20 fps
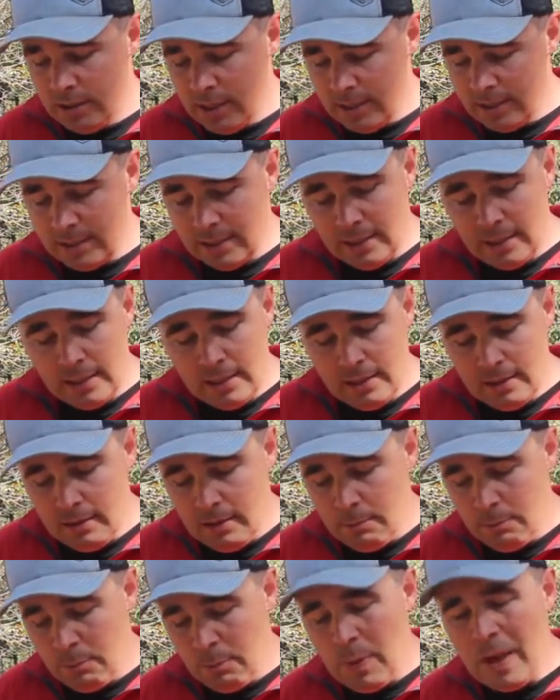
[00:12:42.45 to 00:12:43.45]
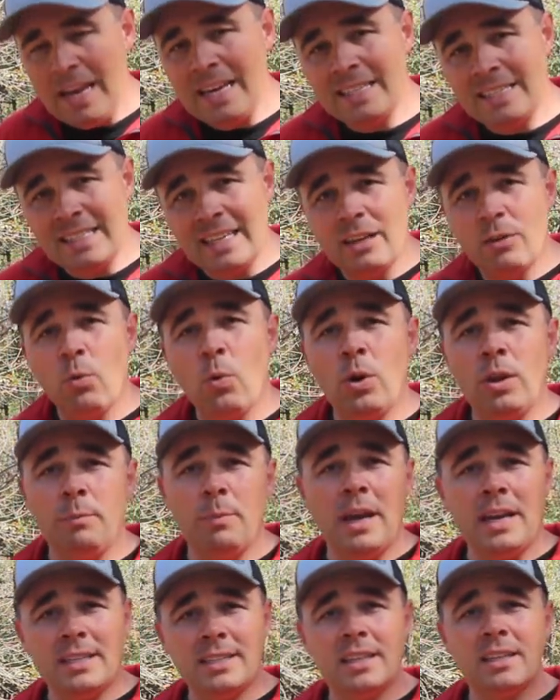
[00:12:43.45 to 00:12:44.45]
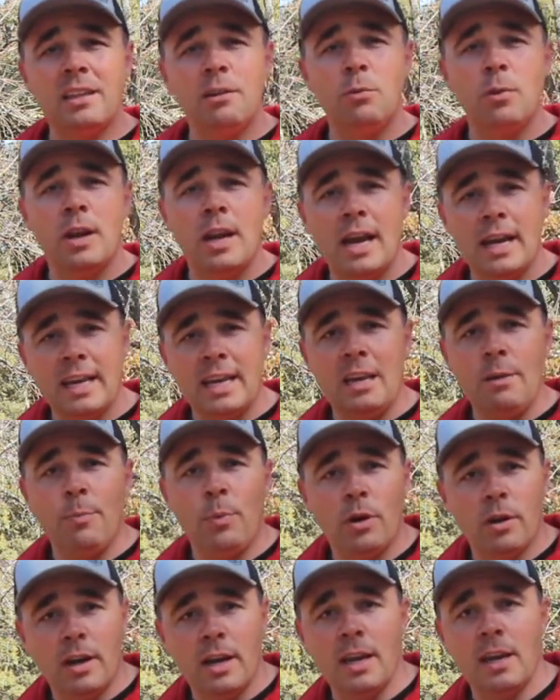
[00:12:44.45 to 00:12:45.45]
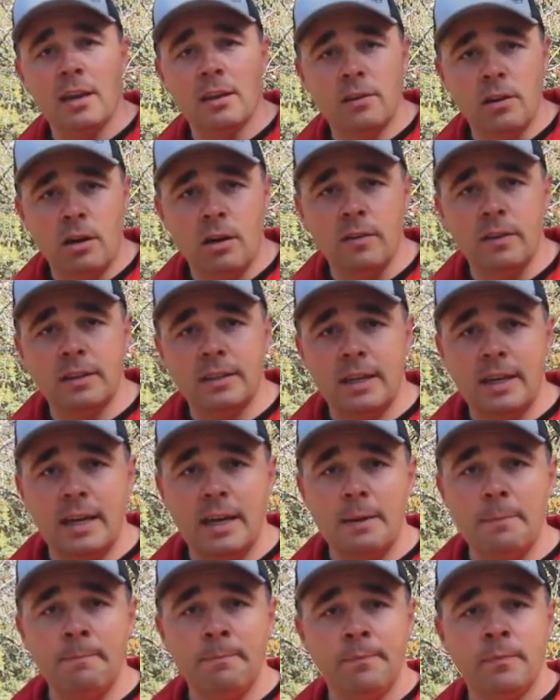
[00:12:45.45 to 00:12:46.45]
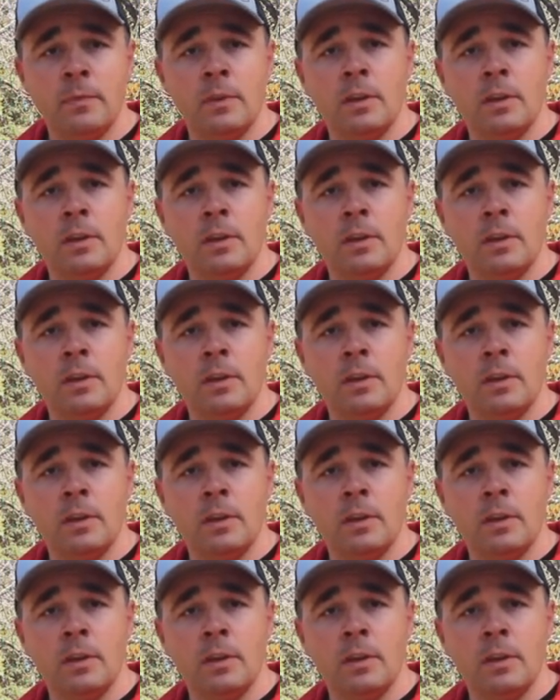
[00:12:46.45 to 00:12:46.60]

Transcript: That's a basically what I keep on hand all the time.